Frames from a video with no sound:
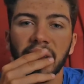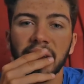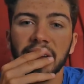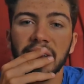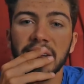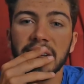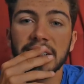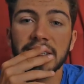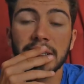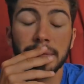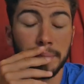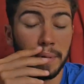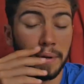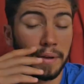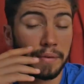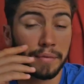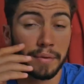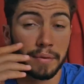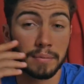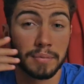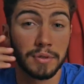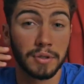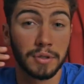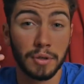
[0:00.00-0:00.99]
yes, it
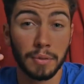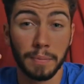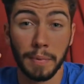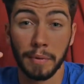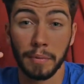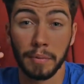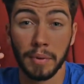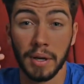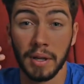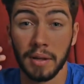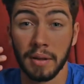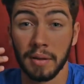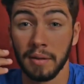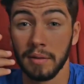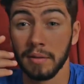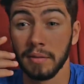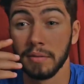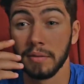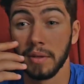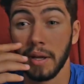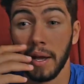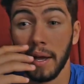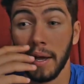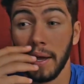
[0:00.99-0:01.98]
performs super well.
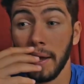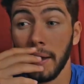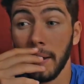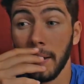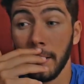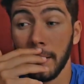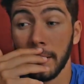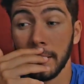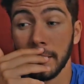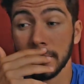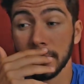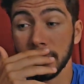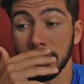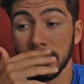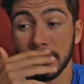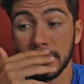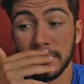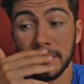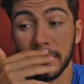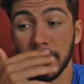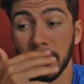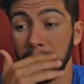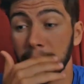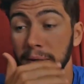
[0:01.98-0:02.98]
I
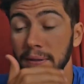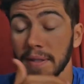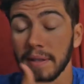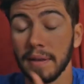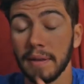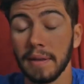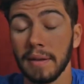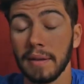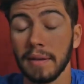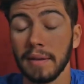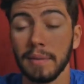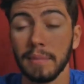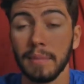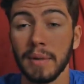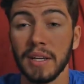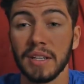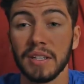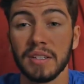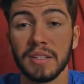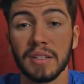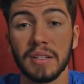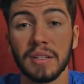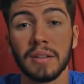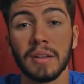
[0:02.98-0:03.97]
just can't
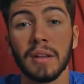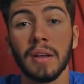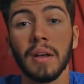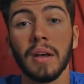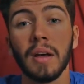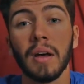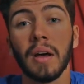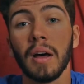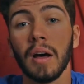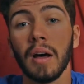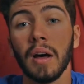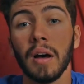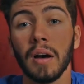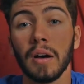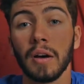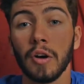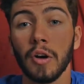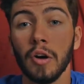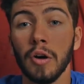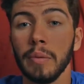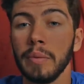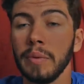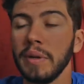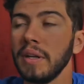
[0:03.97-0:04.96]
imagine a
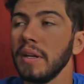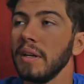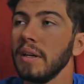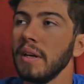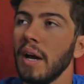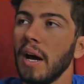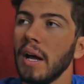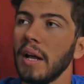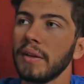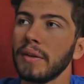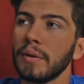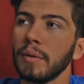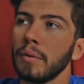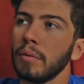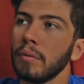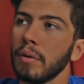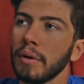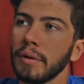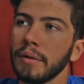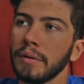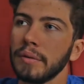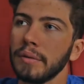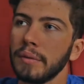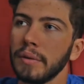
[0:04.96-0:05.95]
Gomini at
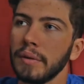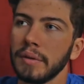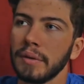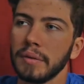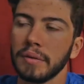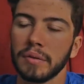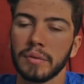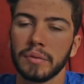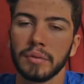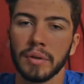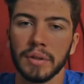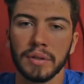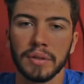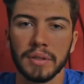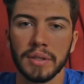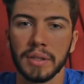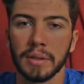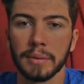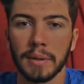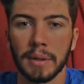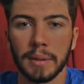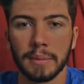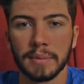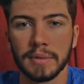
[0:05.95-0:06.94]
120
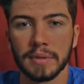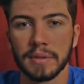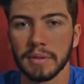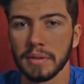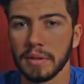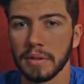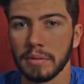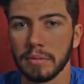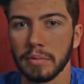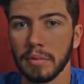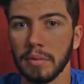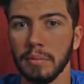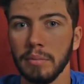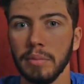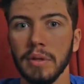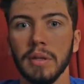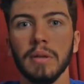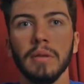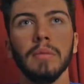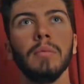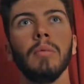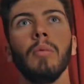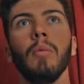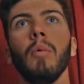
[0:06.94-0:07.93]
grams. It will
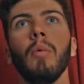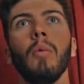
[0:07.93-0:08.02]
be